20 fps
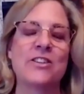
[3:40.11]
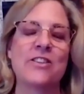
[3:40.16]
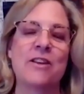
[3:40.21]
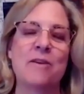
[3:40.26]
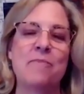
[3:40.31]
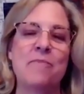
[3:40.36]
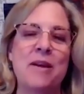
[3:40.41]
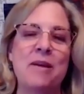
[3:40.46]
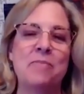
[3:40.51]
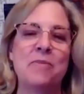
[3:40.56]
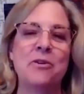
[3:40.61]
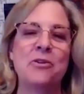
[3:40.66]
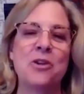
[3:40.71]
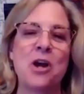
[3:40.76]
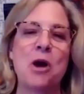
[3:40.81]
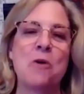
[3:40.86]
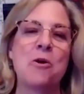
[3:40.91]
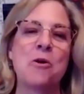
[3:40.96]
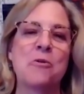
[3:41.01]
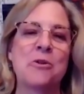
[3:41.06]
that people
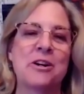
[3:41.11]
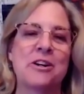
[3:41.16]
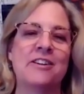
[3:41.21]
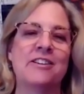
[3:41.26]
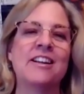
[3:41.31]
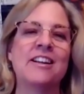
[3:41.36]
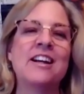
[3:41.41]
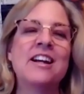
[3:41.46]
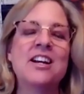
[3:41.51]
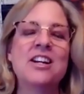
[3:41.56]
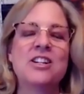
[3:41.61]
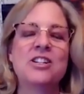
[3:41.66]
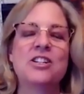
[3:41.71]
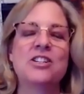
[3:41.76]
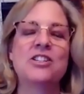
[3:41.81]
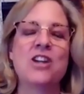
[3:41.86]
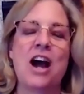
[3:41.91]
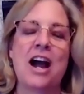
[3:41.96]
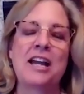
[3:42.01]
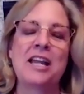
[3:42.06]
know what we're
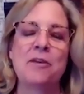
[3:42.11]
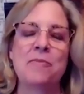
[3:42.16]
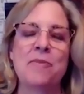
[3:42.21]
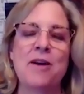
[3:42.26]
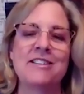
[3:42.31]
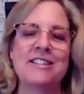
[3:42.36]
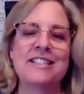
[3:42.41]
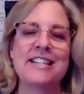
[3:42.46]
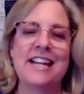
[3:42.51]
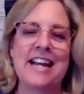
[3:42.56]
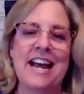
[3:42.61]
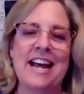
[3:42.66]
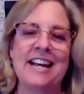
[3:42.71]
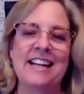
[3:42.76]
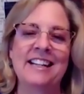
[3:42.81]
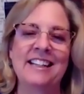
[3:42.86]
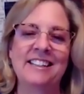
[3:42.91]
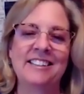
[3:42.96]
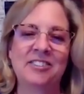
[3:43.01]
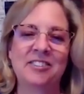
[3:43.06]
talking about
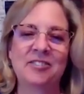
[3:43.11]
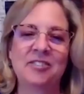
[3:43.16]
today.